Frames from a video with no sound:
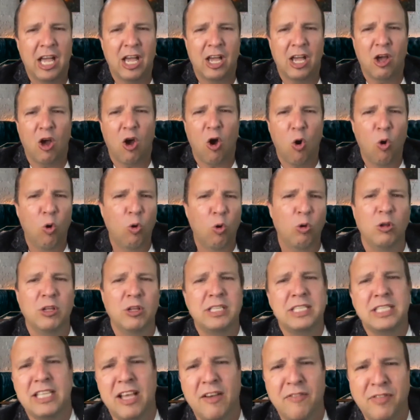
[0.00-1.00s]
old
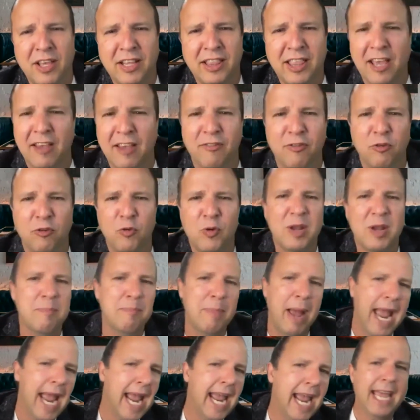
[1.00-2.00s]
stuff that they've
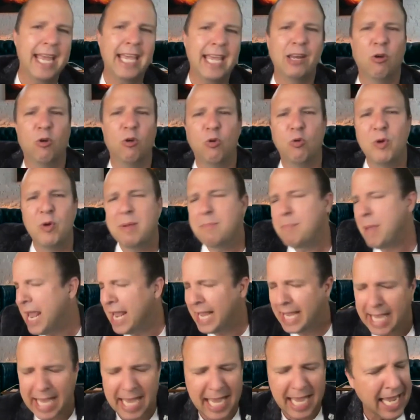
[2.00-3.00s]
remade or
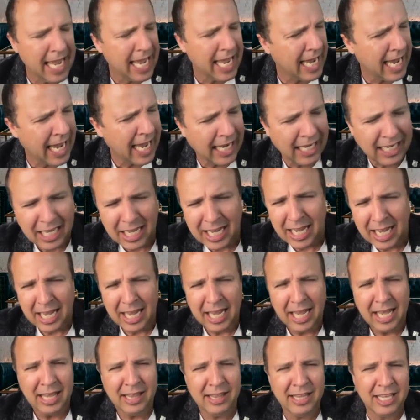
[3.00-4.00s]
remaking. And
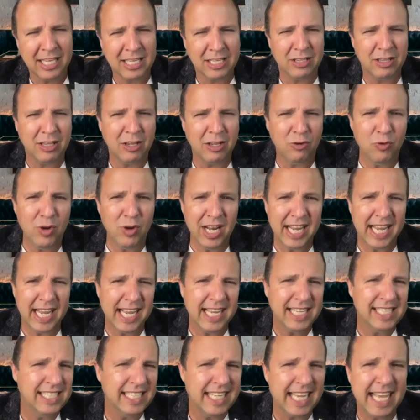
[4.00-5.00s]
there really
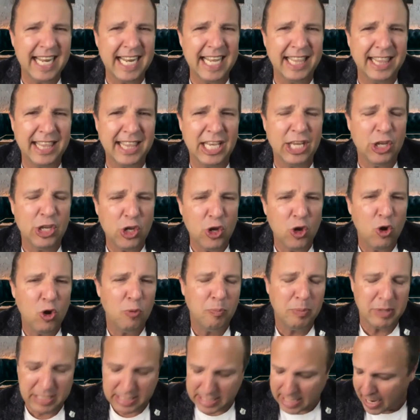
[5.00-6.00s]
isn't anything new
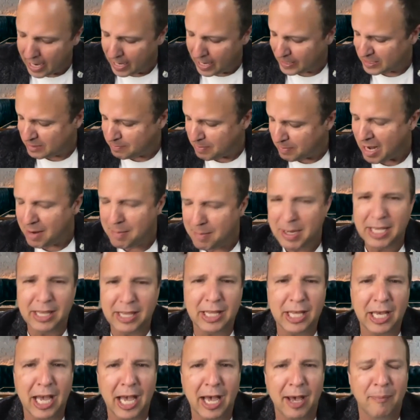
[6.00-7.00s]
besides maybe
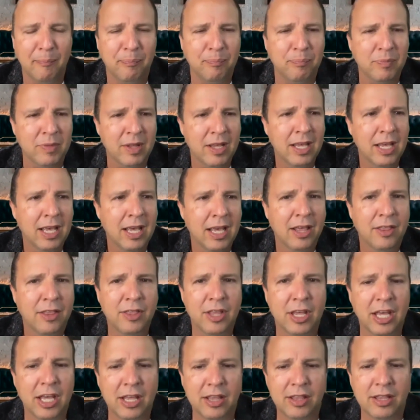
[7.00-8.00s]
some
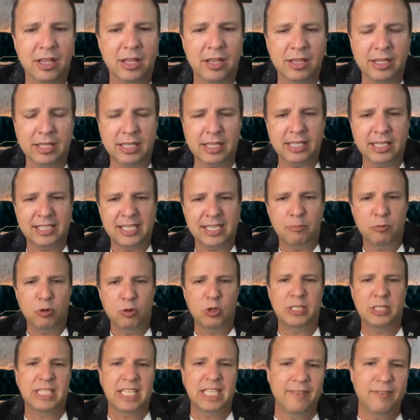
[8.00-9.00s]
new
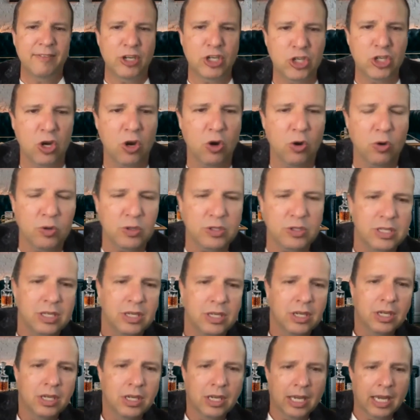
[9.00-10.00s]
TV shows
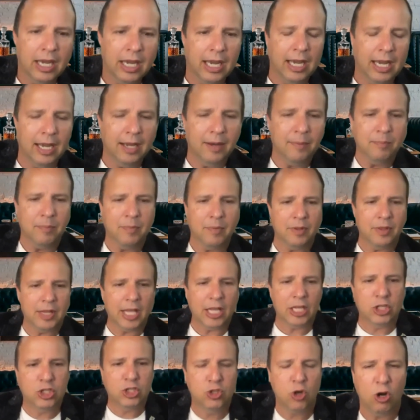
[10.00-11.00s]

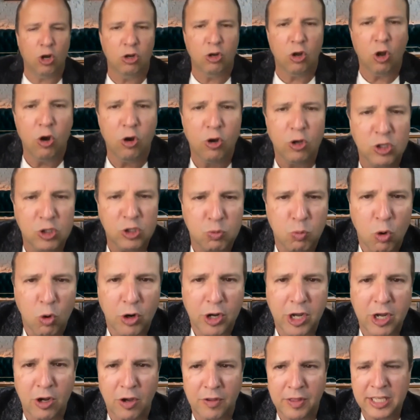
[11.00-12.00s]
that John Logan's
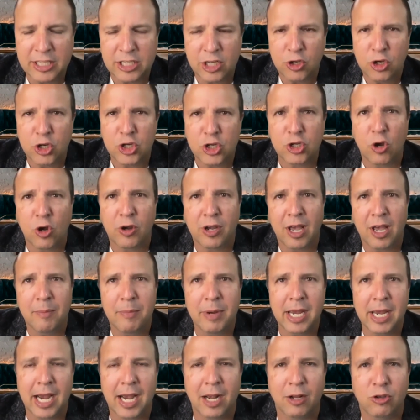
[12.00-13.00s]
working on. There's a new show
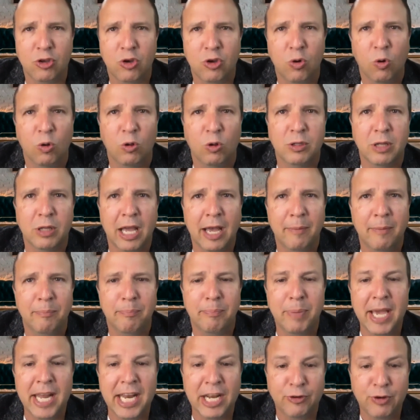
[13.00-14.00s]
coming out called
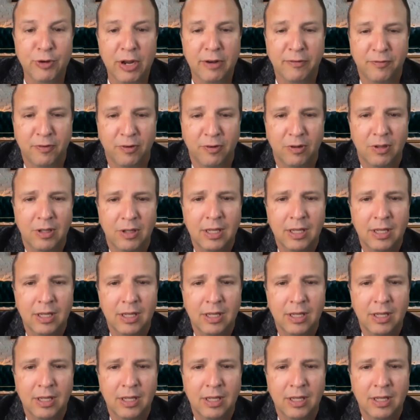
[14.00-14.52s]
Penny Dreadful.